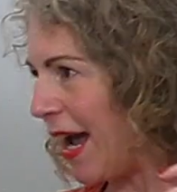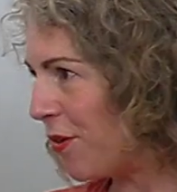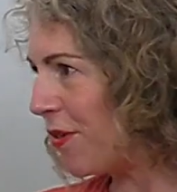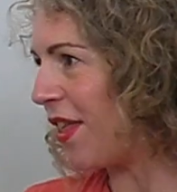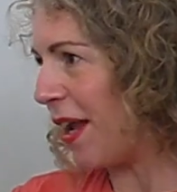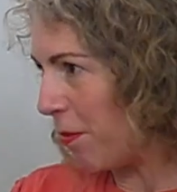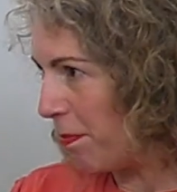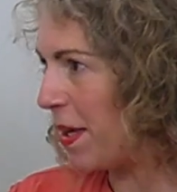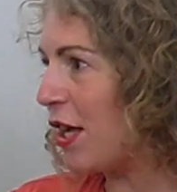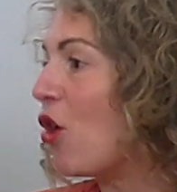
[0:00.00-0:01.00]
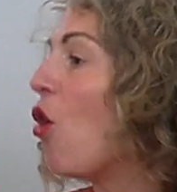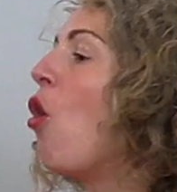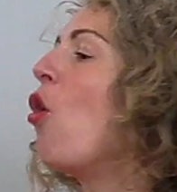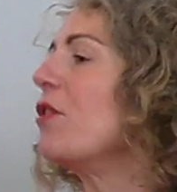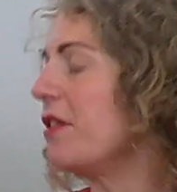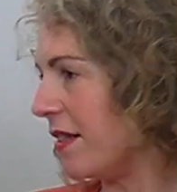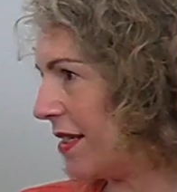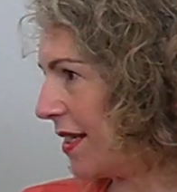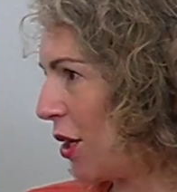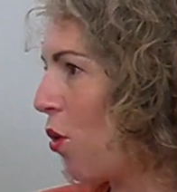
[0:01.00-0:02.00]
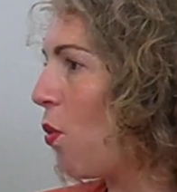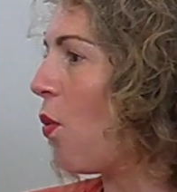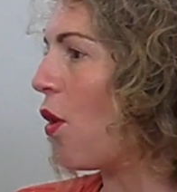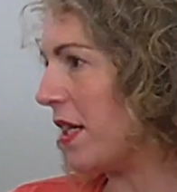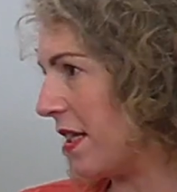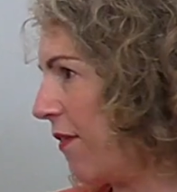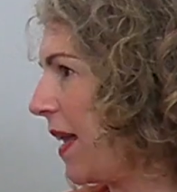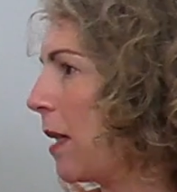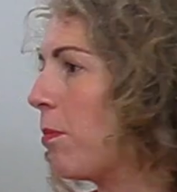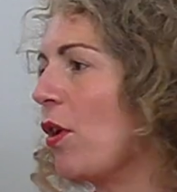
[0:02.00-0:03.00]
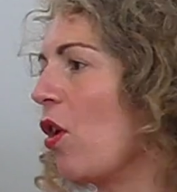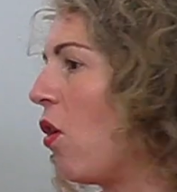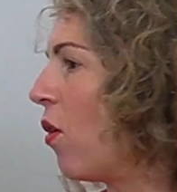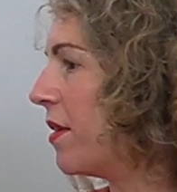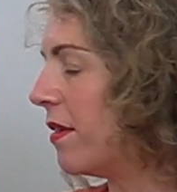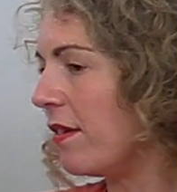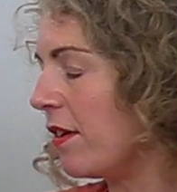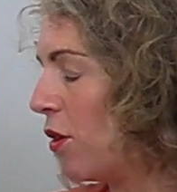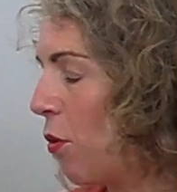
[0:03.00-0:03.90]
out there beyond what is available on,